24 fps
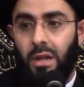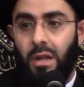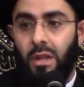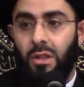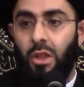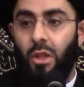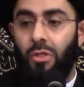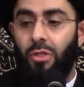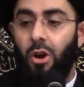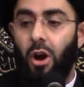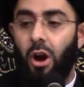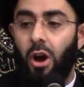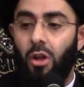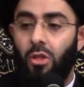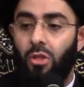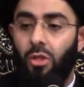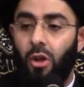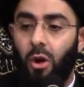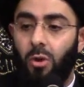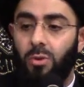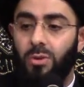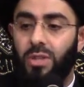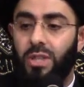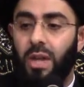That there are
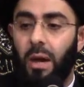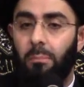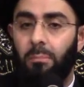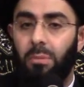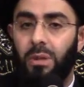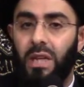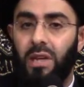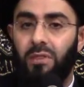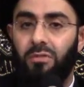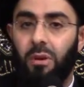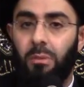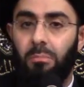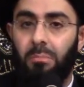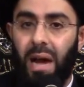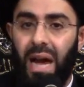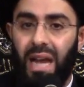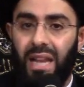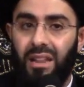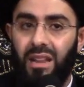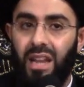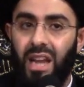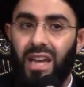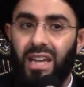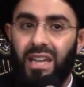those that believe in
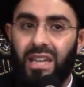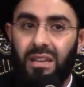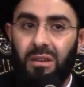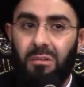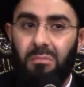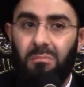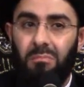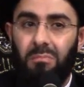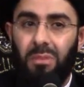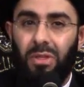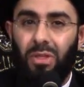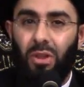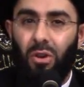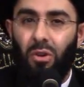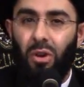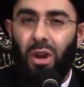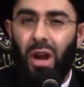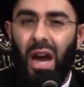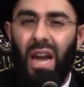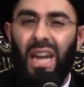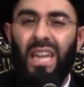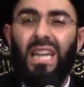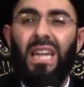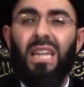bad luck, but the
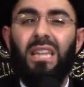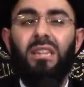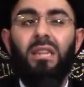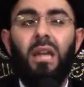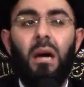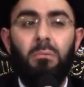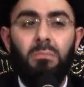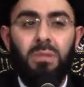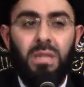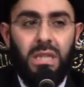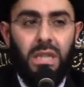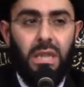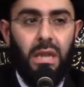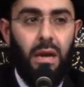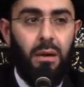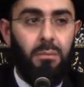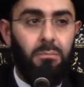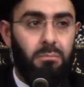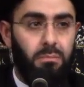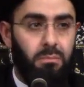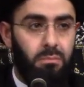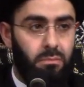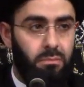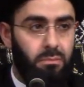Quran condemns
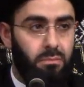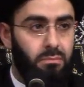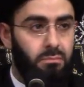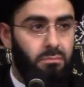them.